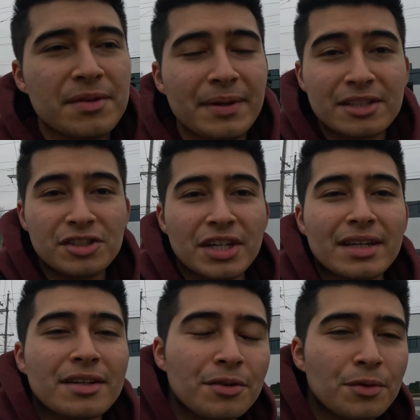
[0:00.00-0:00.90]
speak to
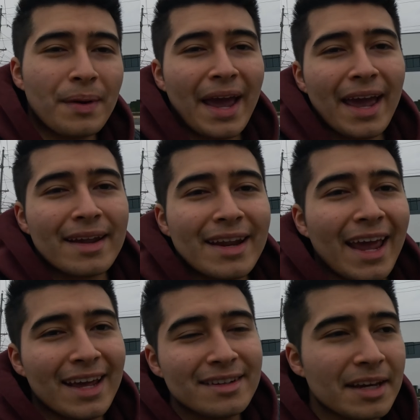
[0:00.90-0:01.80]
GQ and
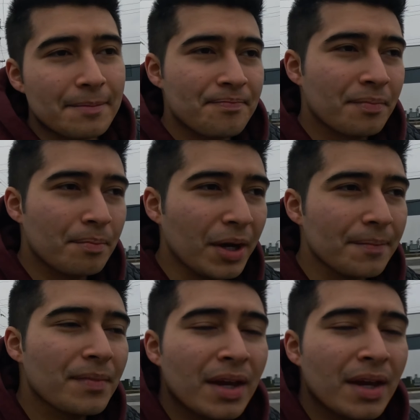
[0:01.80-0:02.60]
Andy. But